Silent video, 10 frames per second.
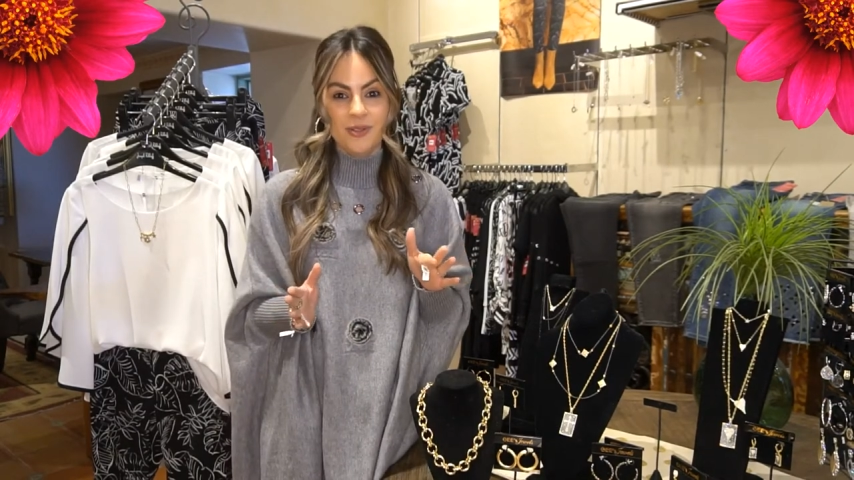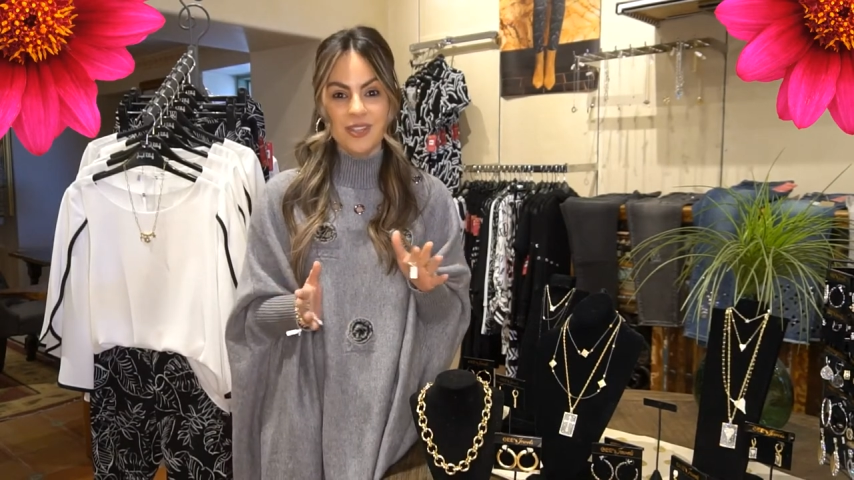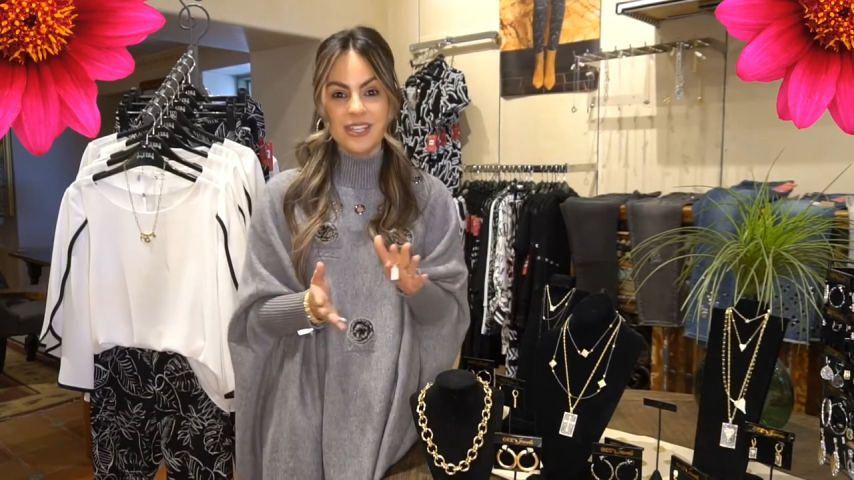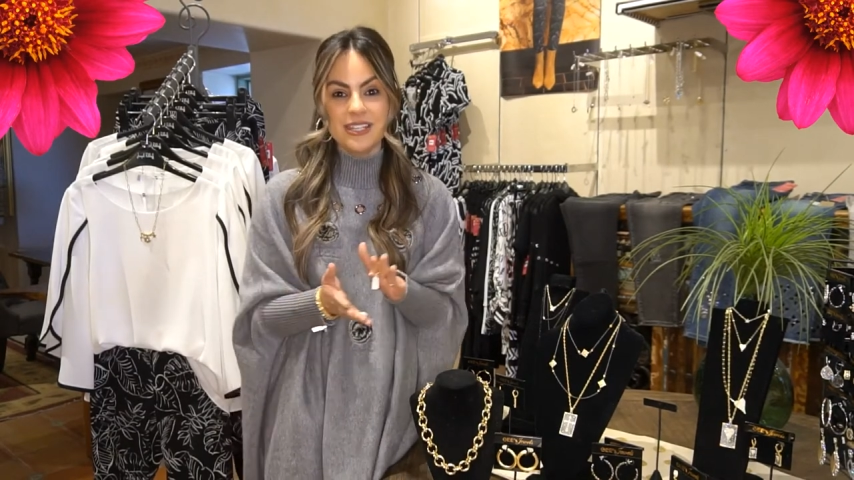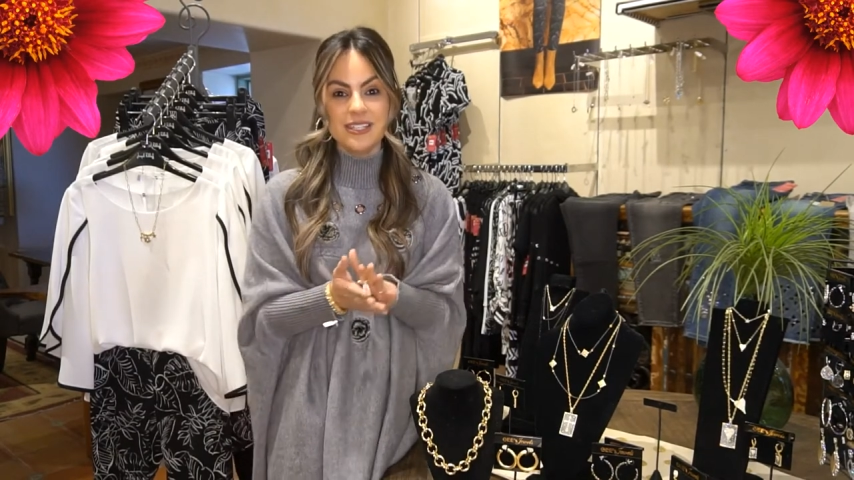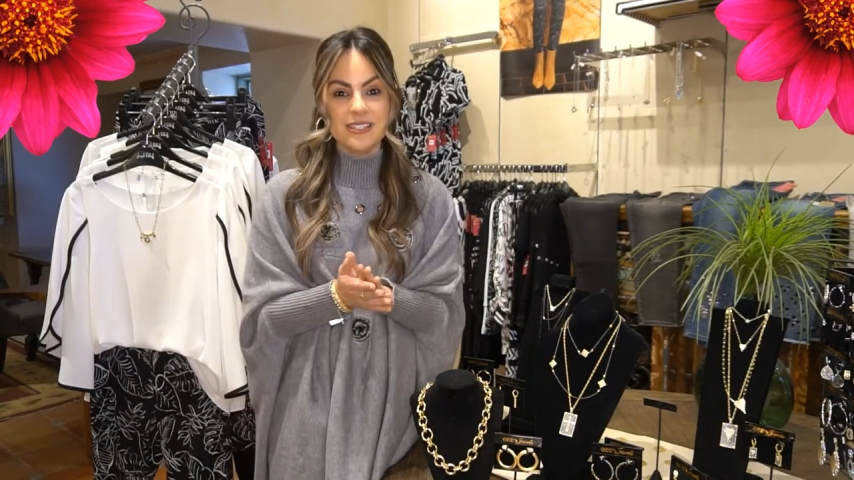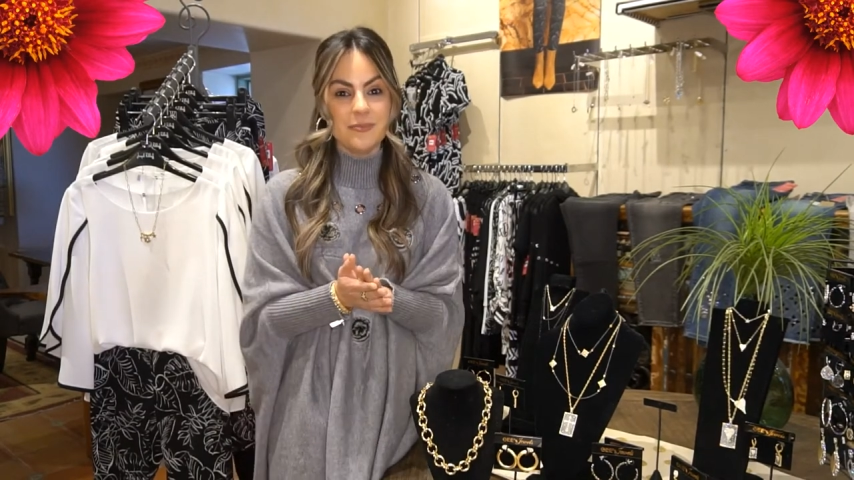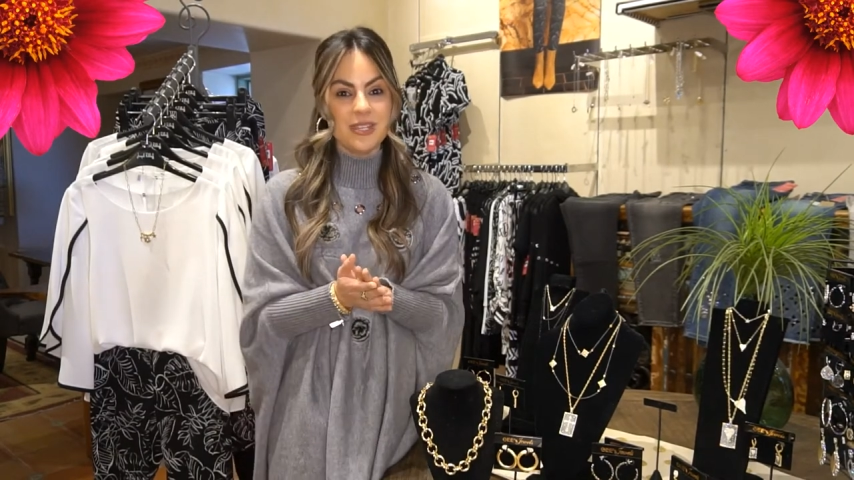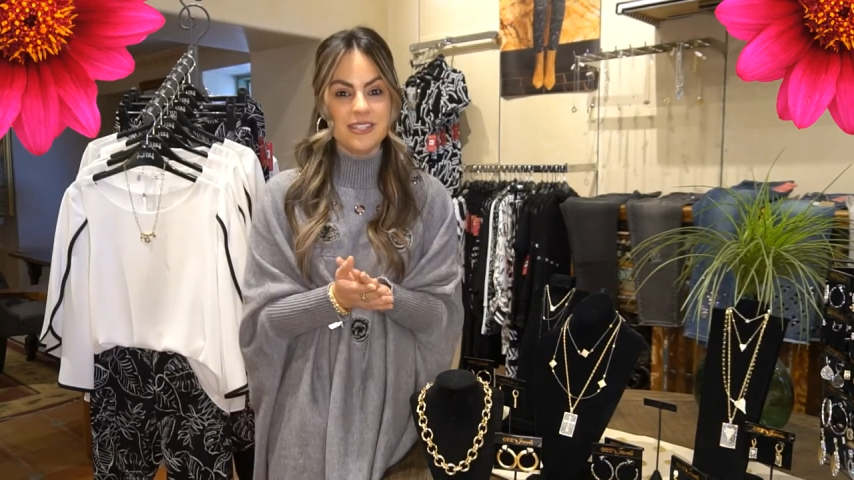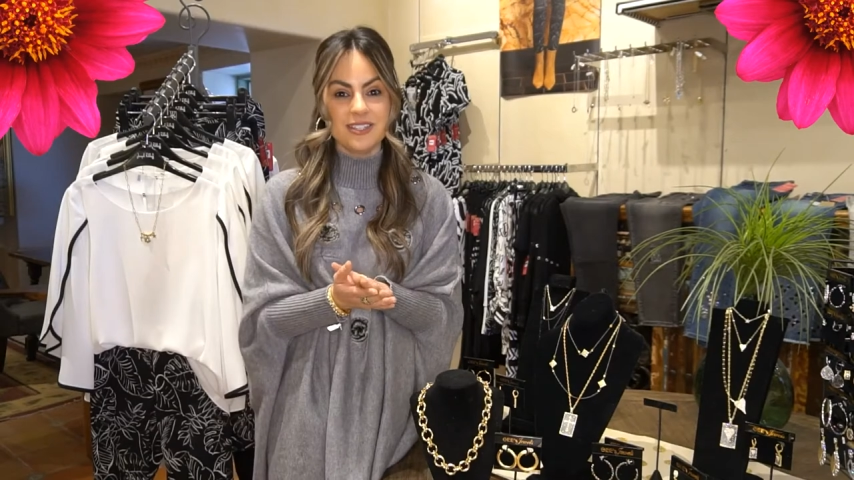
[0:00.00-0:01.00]
These
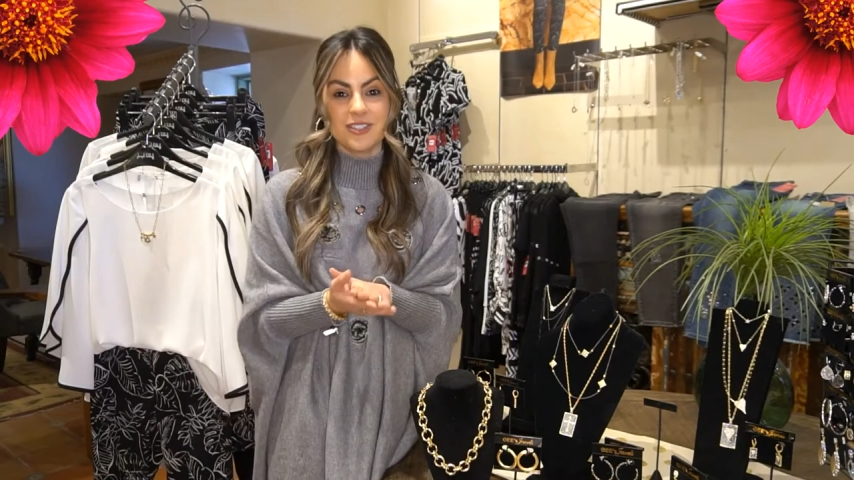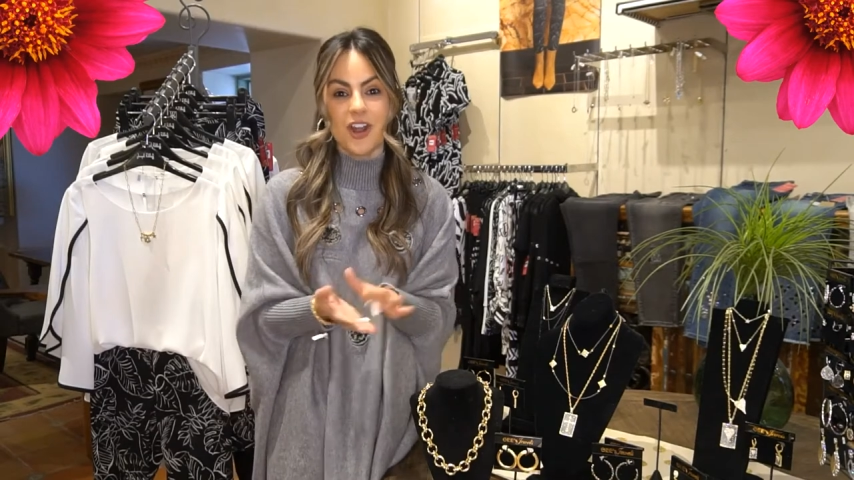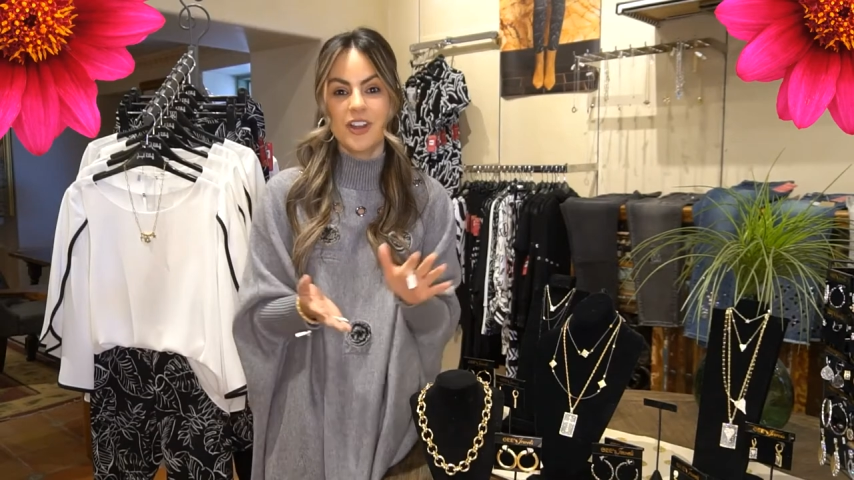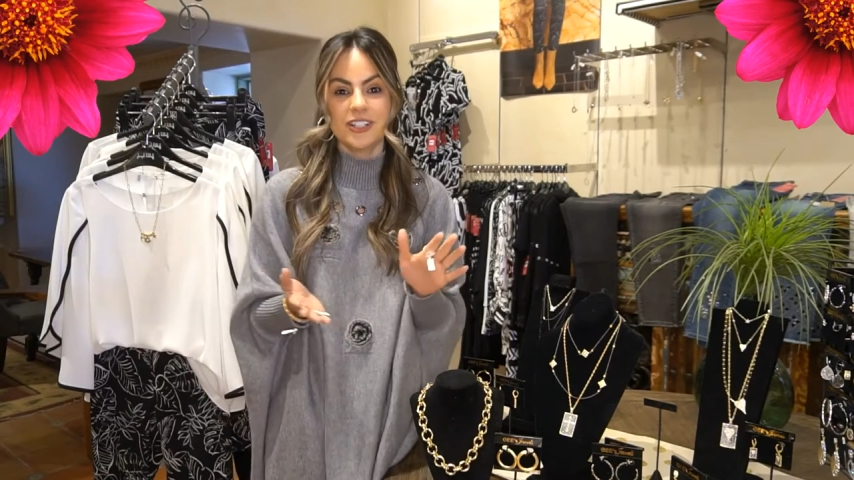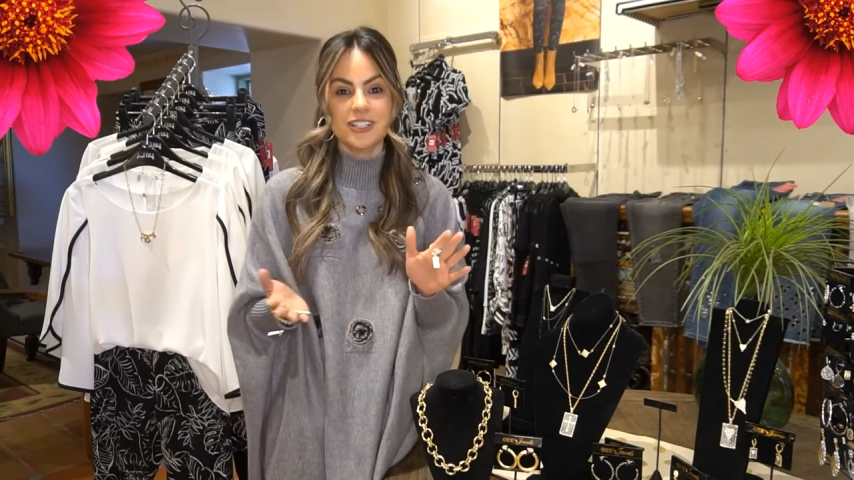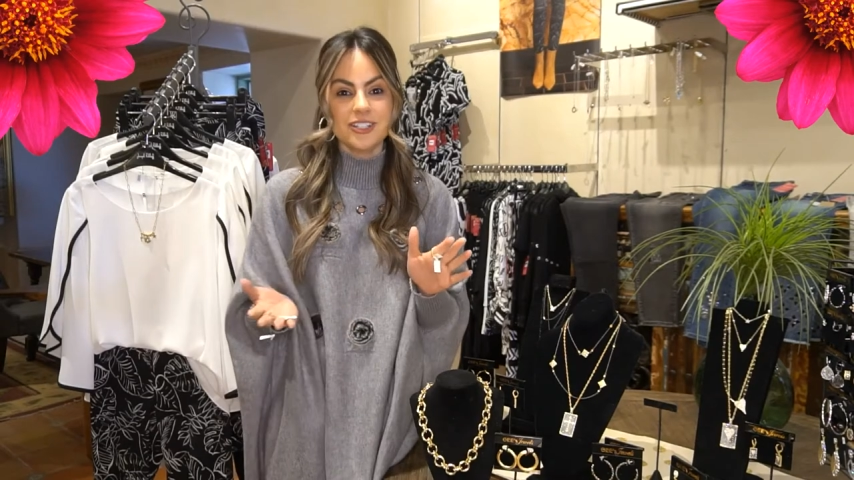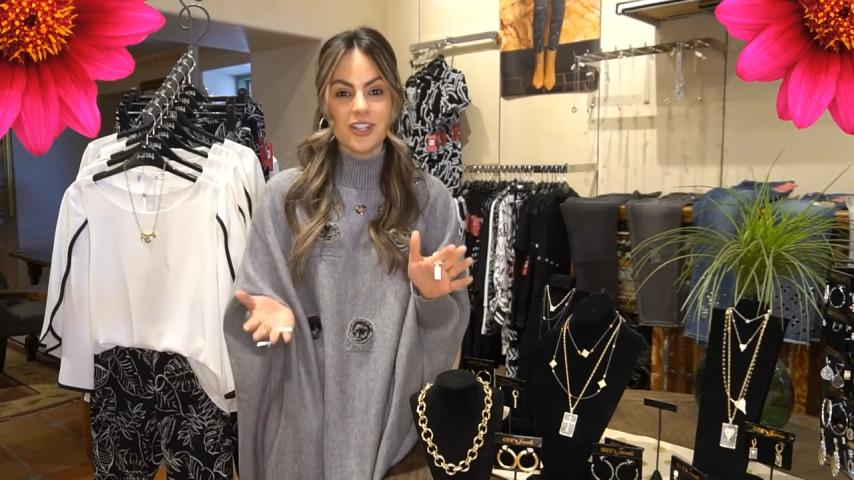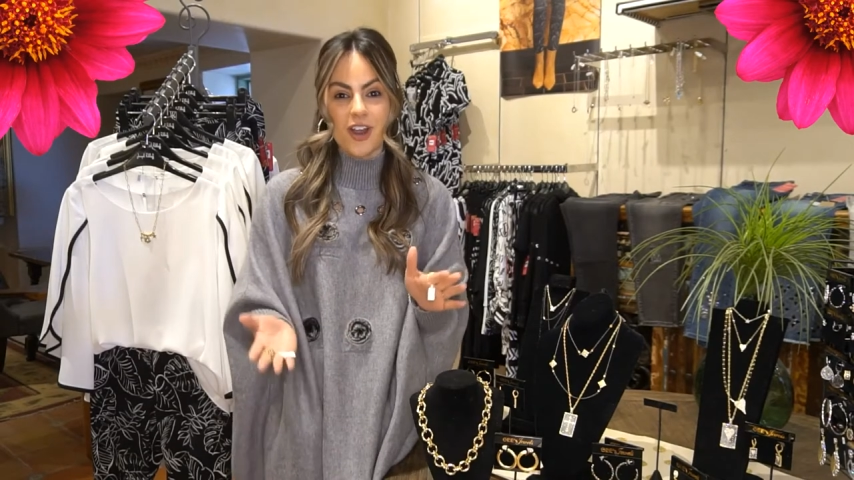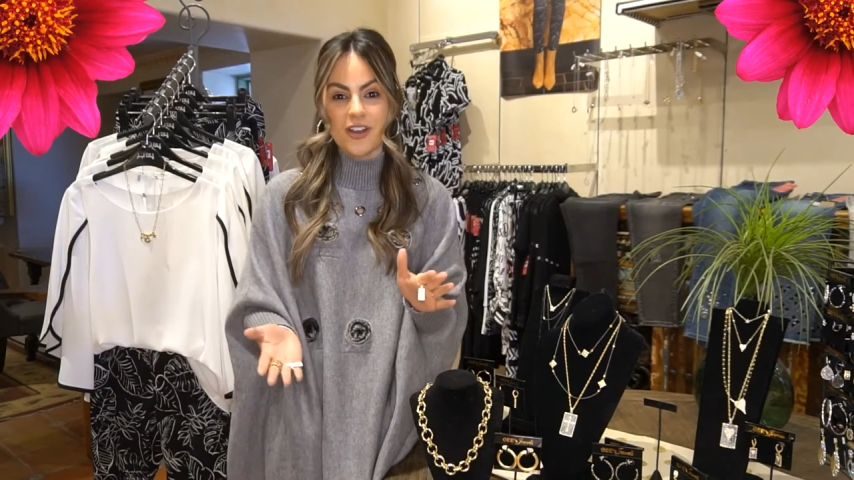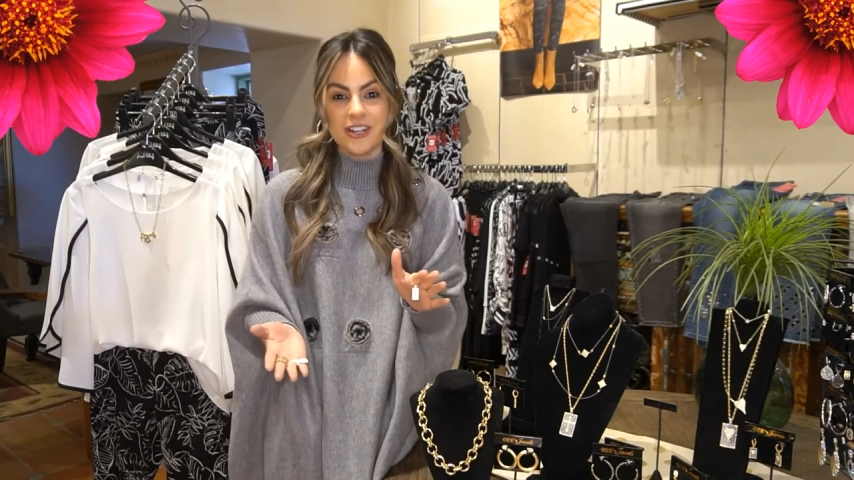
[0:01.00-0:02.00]
pieces aren't gonna
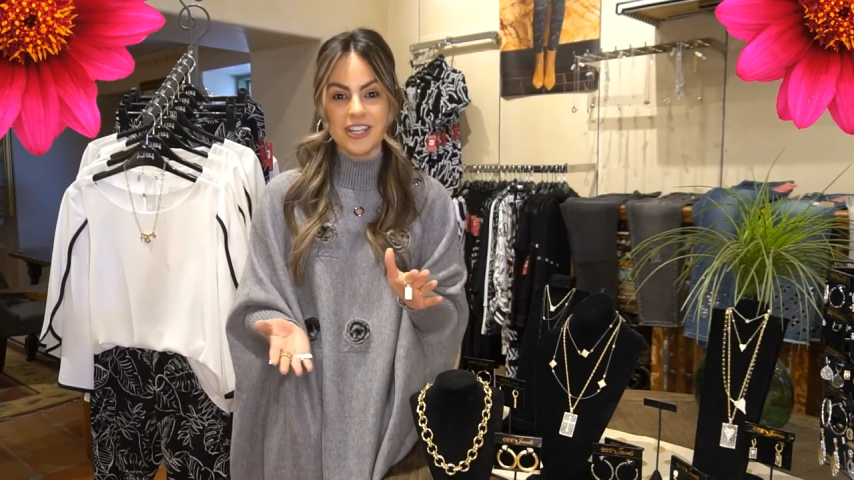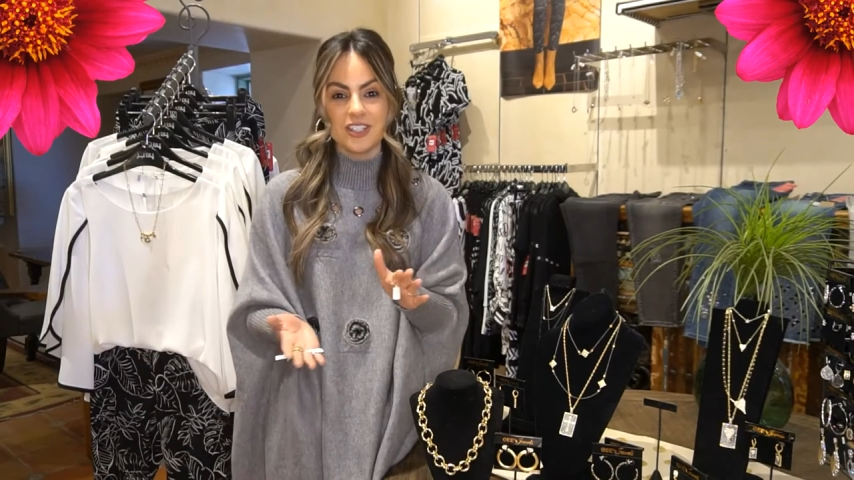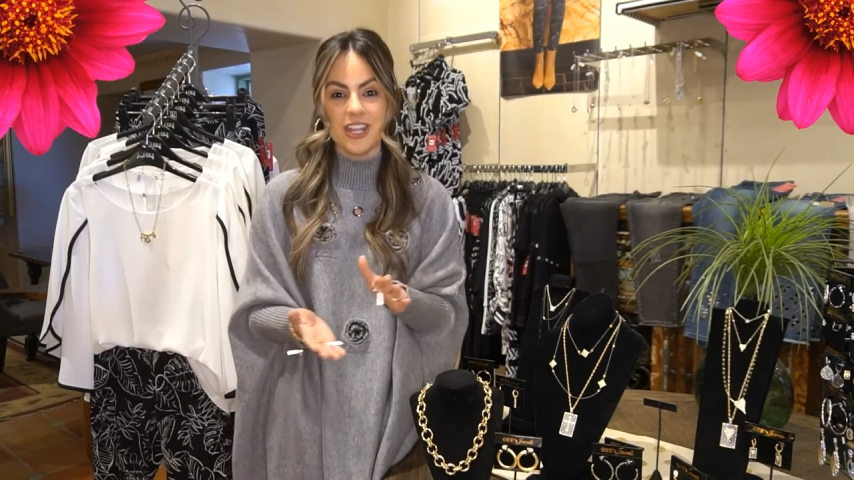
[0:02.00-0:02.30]
tarnish